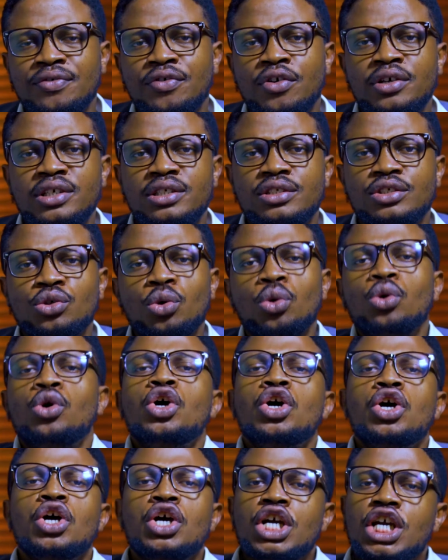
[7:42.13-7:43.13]
for it. So
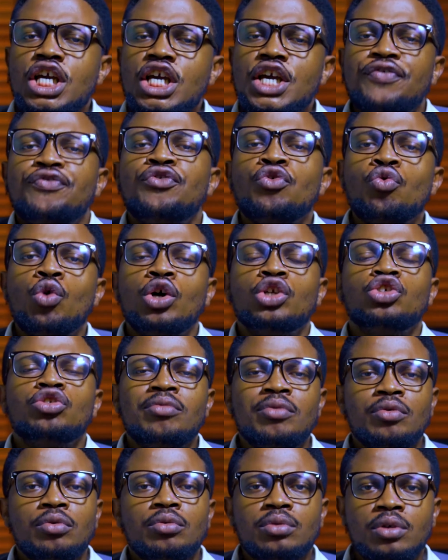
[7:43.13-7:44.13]
if you want
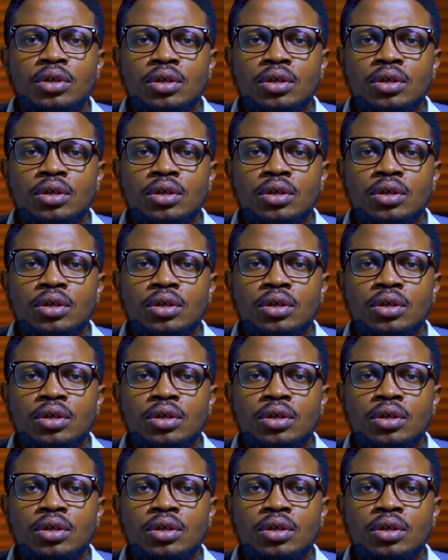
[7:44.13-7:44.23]
to